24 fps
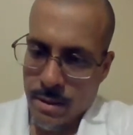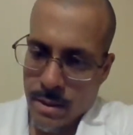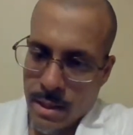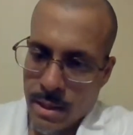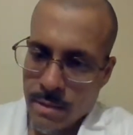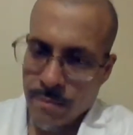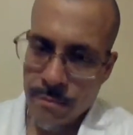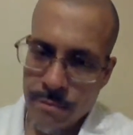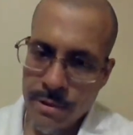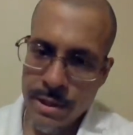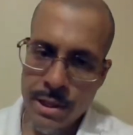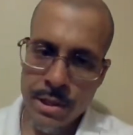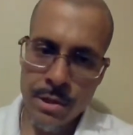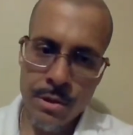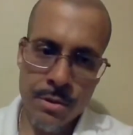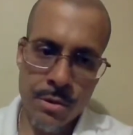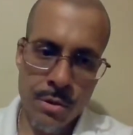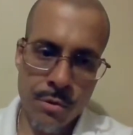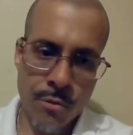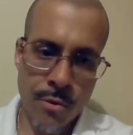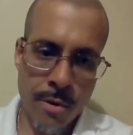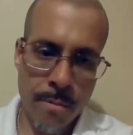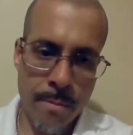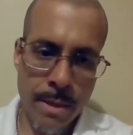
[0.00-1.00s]
and
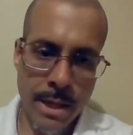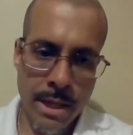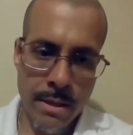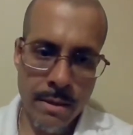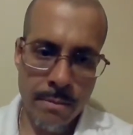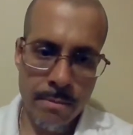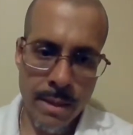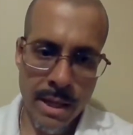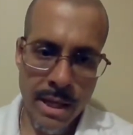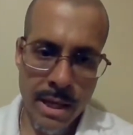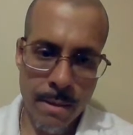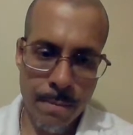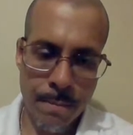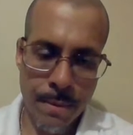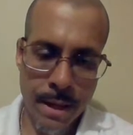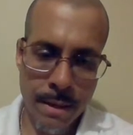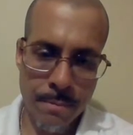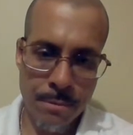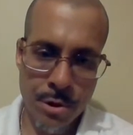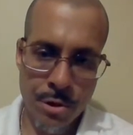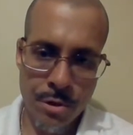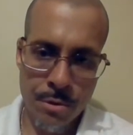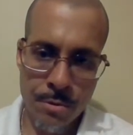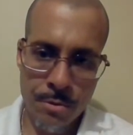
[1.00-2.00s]
videos from my hip
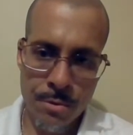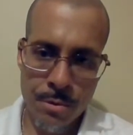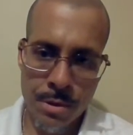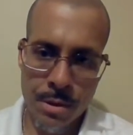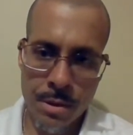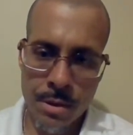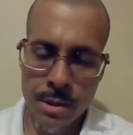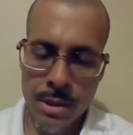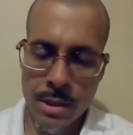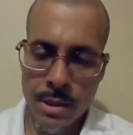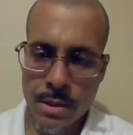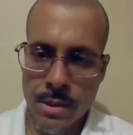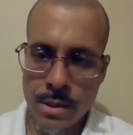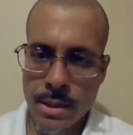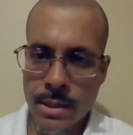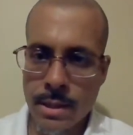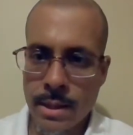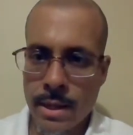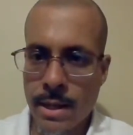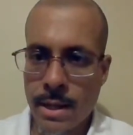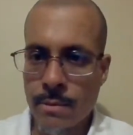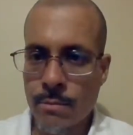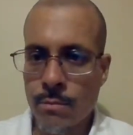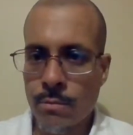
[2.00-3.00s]
hop shows and things like
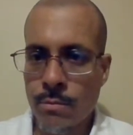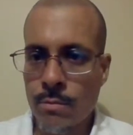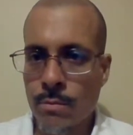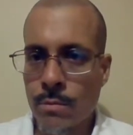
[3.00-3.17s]
that.